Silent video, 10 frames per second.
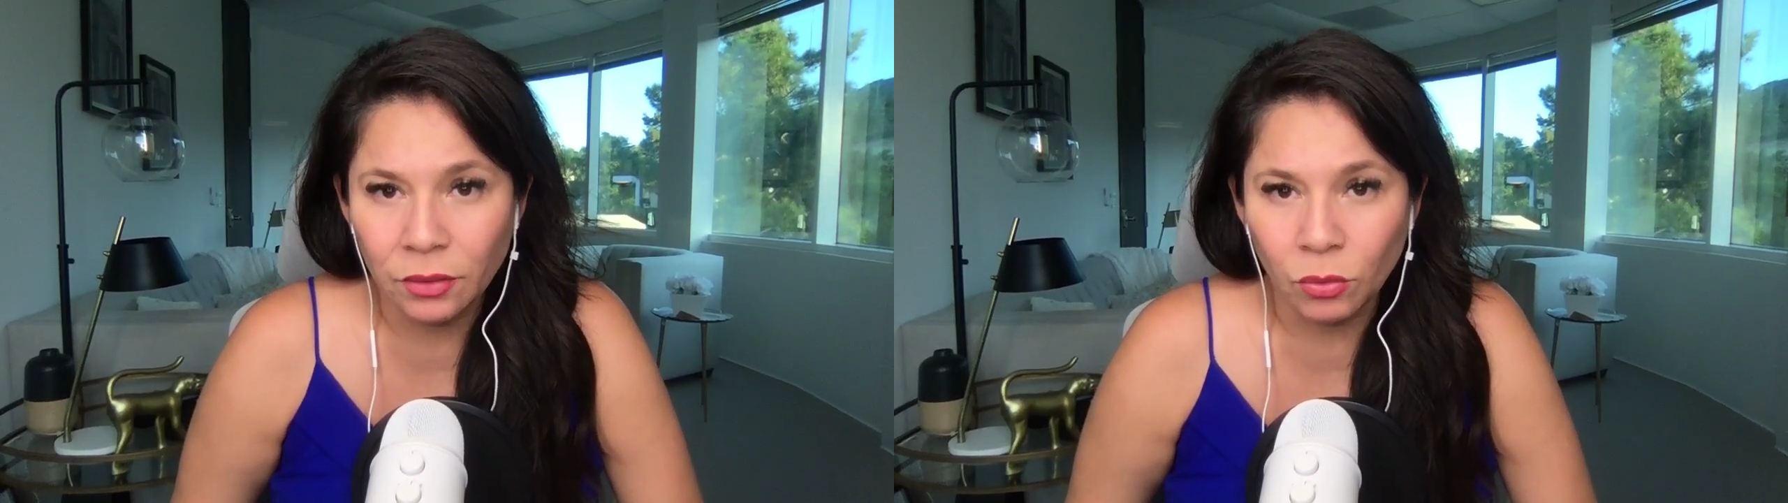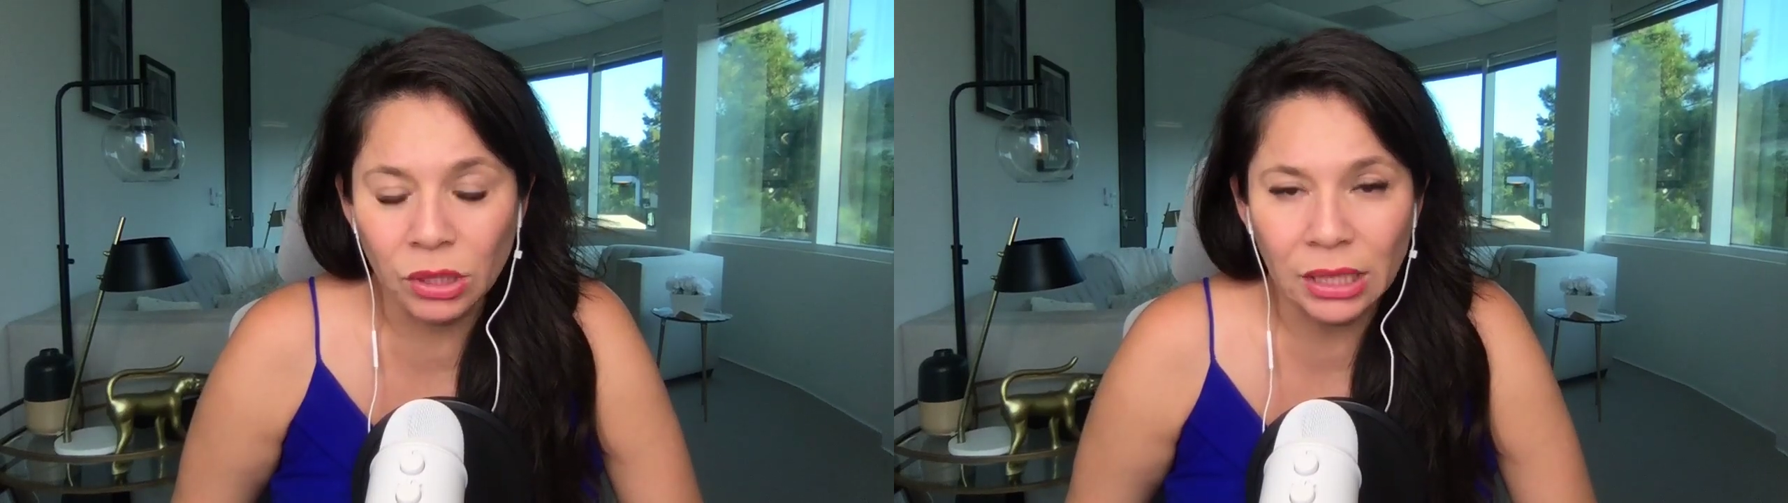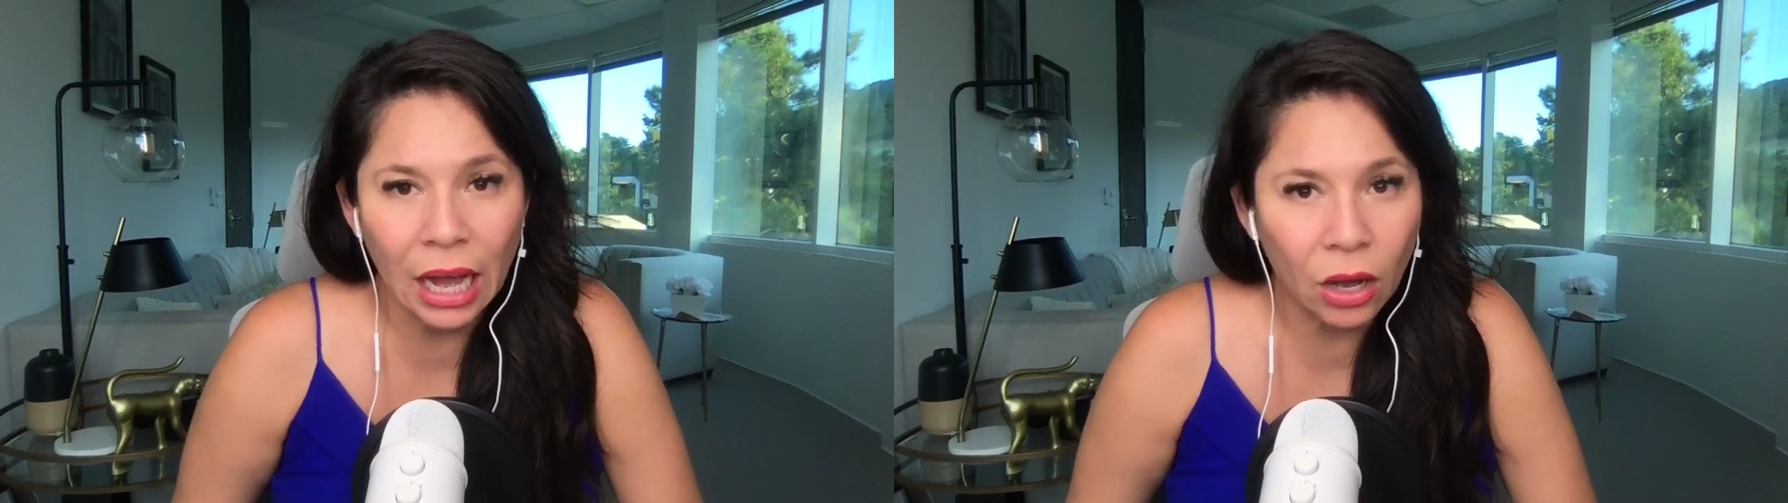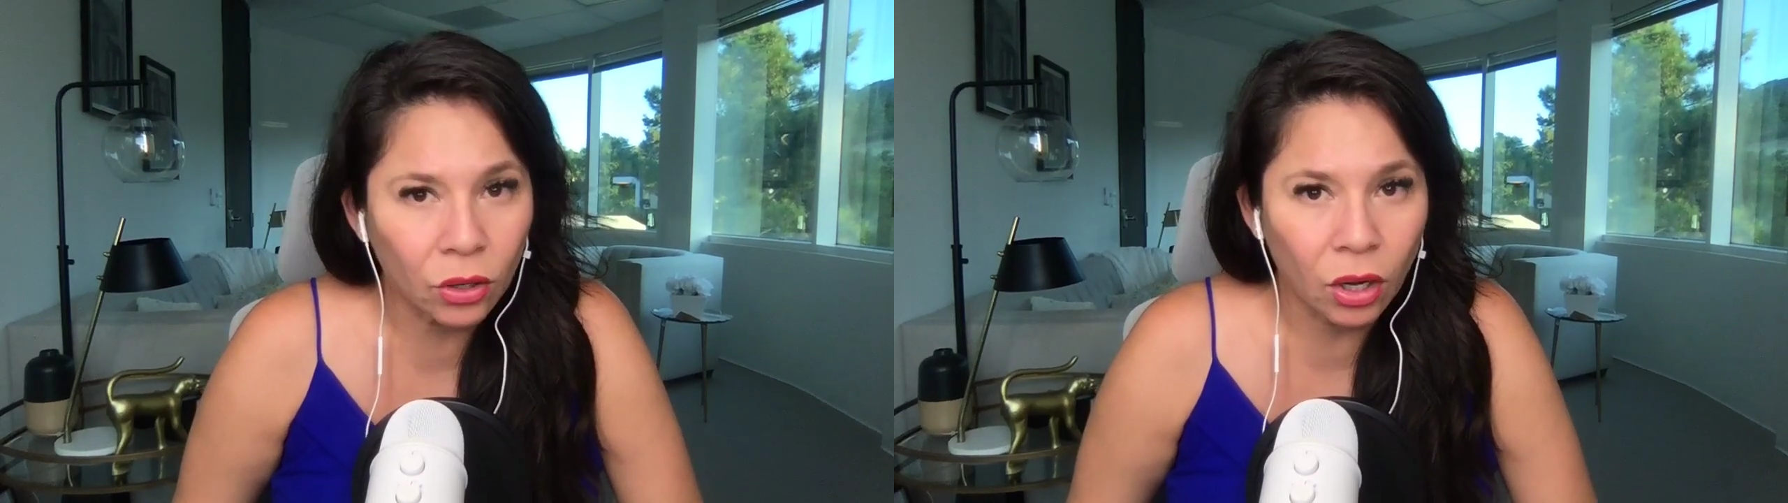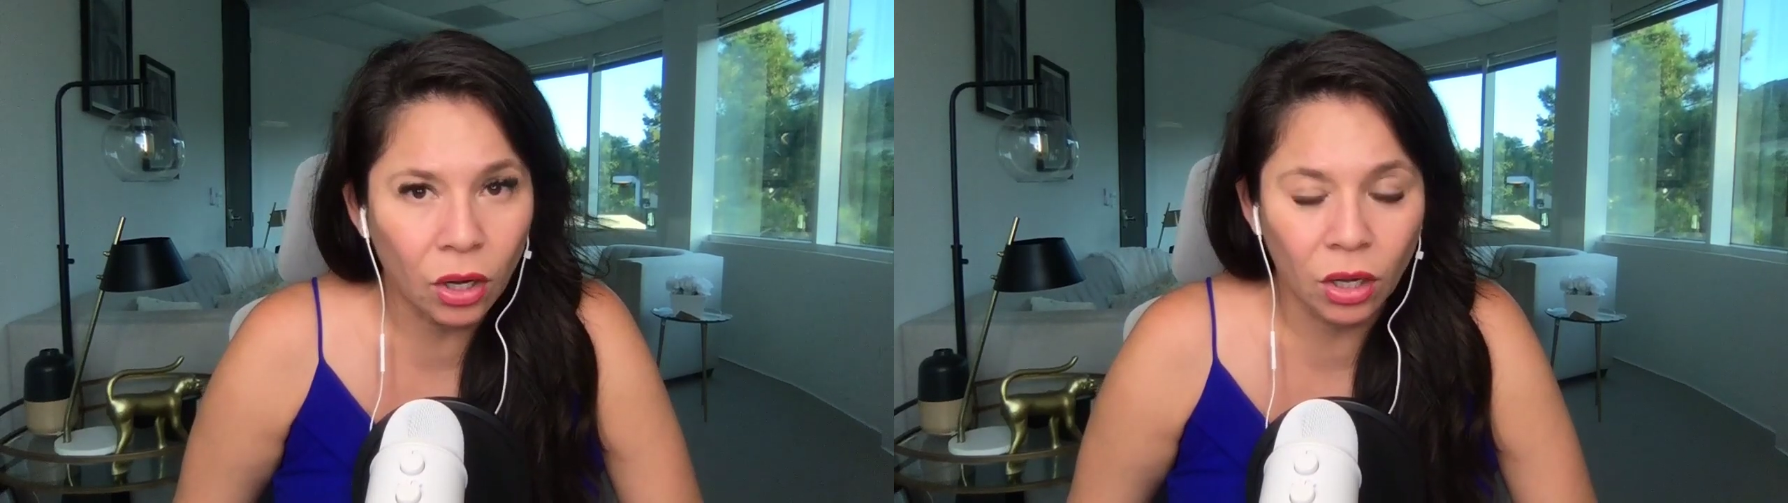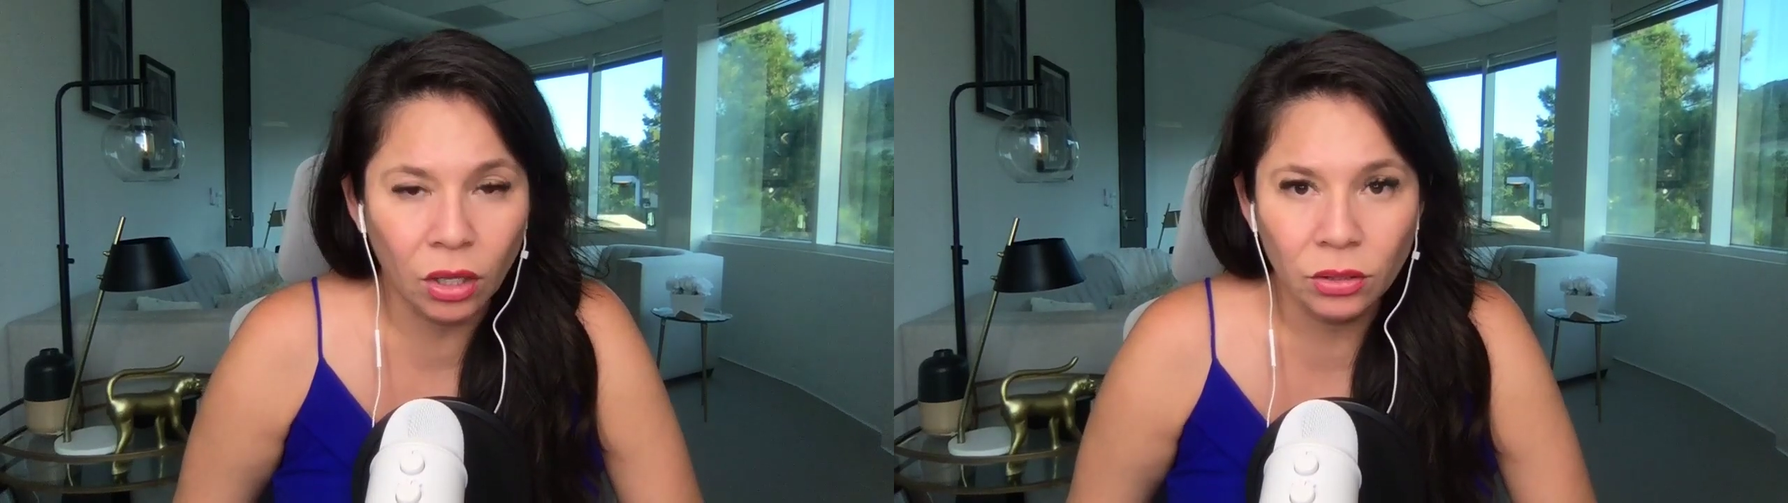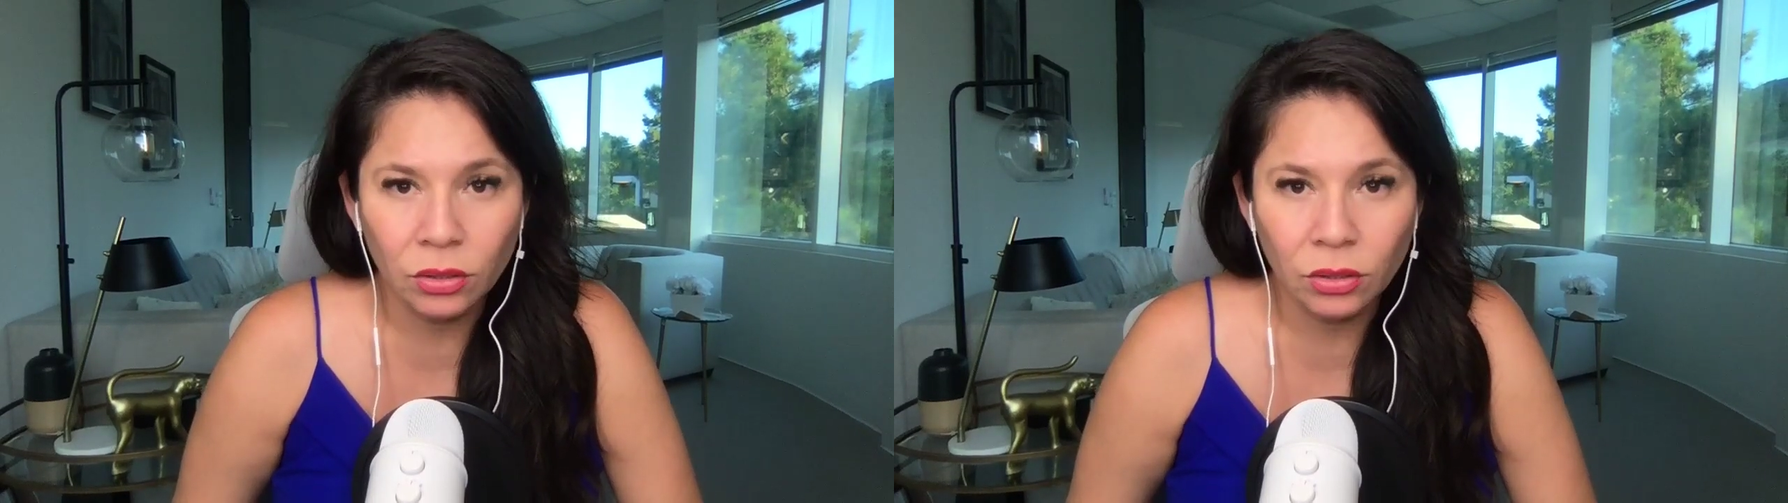with alcohol,